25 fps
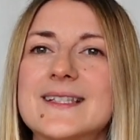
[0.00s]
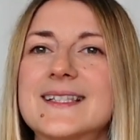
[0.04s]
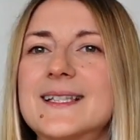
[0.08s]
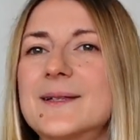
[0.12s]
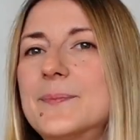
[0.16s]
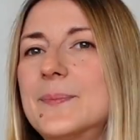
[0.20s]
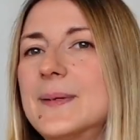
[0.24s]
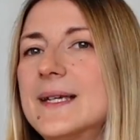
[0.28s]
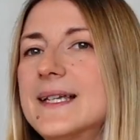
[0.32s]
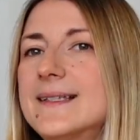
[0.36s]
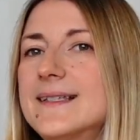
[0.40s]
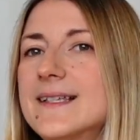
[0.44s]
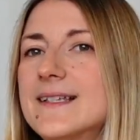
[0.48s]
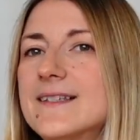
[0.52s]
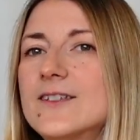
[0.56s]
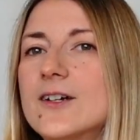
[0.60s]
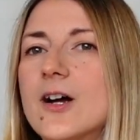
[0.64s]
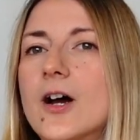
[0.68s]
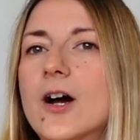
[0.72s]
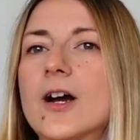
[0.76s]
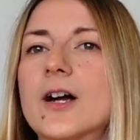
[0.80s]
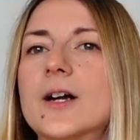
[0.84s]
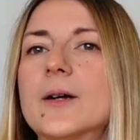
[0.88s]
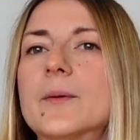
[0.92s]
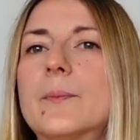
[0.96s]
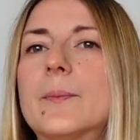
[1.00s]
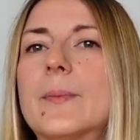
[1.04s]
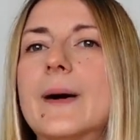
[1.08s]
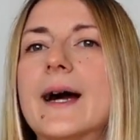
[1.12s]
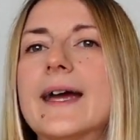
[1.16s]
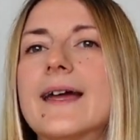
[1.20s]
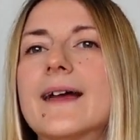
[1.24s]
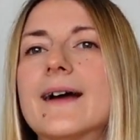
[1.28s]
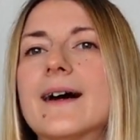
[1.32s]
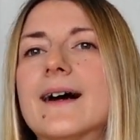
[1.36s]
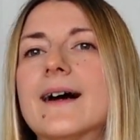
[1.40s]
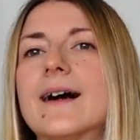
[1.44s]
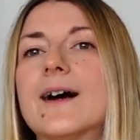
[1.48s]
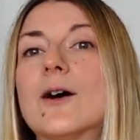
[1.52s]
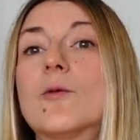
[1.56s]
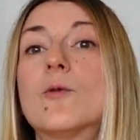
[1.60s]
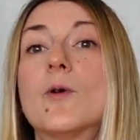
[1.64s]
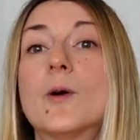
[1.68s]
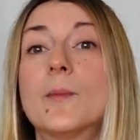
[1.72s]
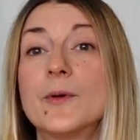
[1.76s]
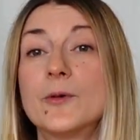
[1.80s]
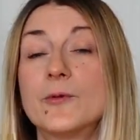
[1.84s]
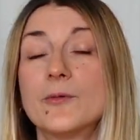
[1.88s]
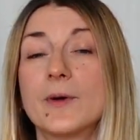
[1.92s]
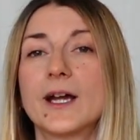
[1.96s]
The pieces are by a
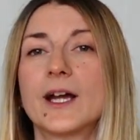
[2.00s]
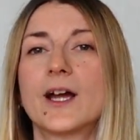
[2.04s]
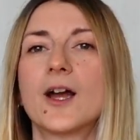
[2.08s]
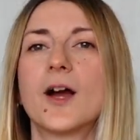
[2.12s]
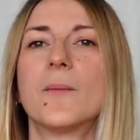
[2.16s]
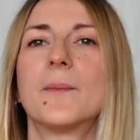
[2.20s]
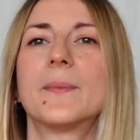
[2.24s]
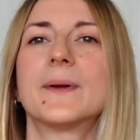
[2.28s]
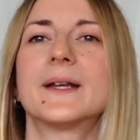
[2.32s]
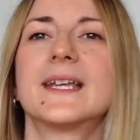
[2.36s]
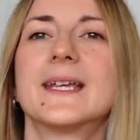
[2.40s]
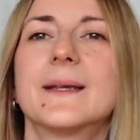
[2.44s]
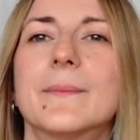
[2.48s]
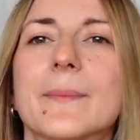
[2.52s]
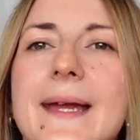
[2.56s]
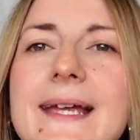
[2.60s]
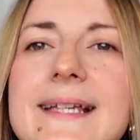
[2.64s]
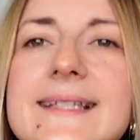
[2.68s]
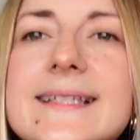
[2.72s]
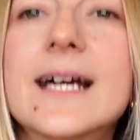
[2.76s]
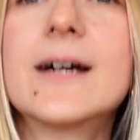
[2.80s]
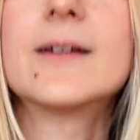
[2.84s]
woman-run company based